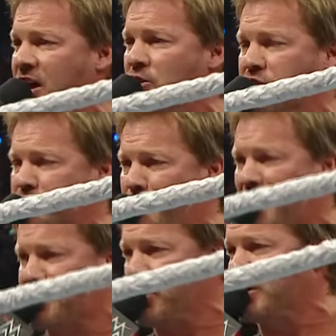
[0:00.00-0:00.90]
the
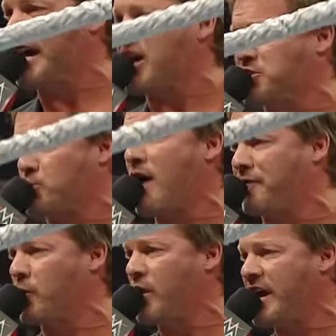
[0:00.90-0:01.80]
special guest
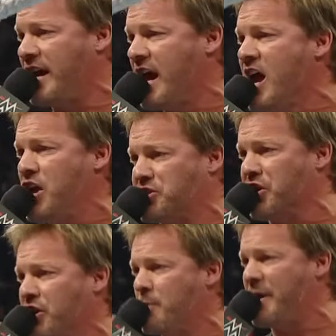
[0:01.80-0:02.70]
referee is
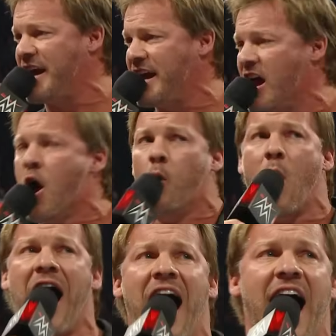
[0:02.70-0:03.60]
going to be
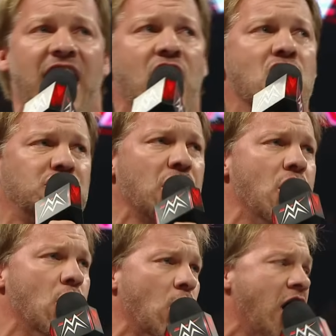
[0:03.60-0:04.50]

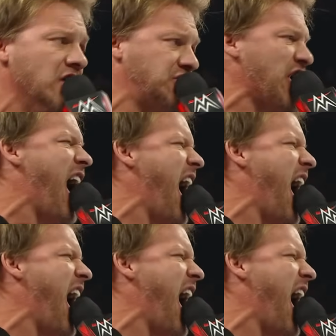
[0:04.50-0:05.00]
Y2J.